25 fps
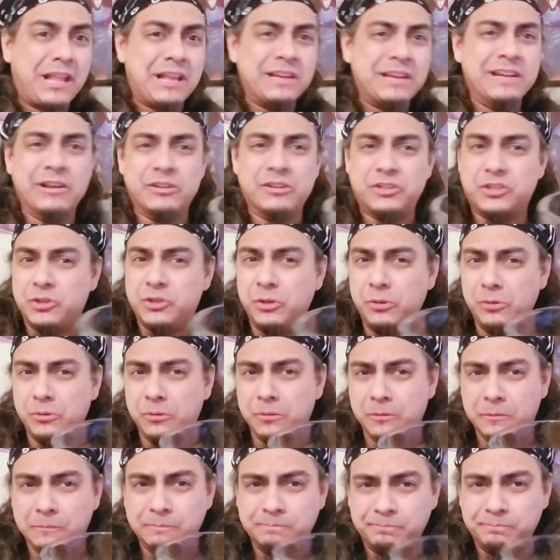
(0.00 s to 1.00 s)
Now,
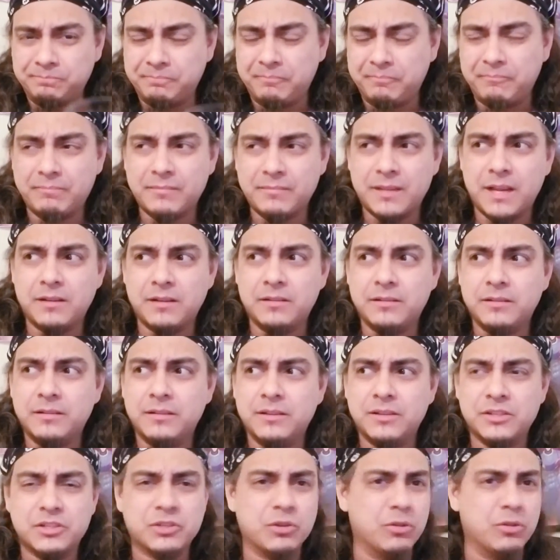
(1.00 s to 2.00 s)
Sol.
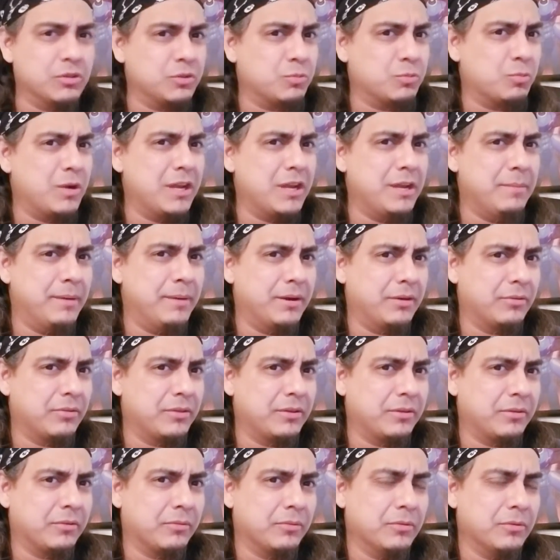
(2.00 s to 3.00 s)
Sol is way better
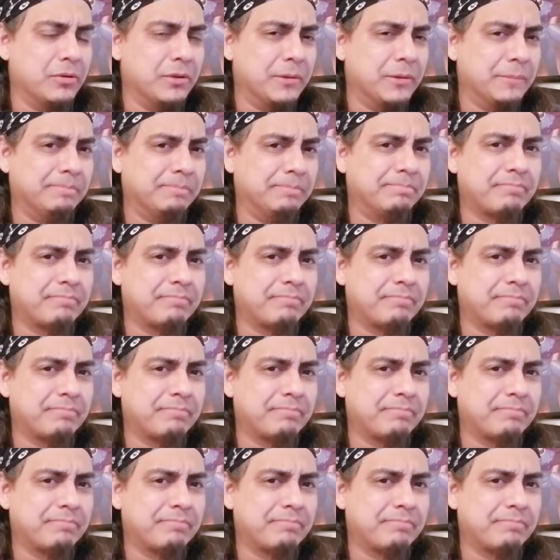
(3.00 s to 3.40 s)
than Corona.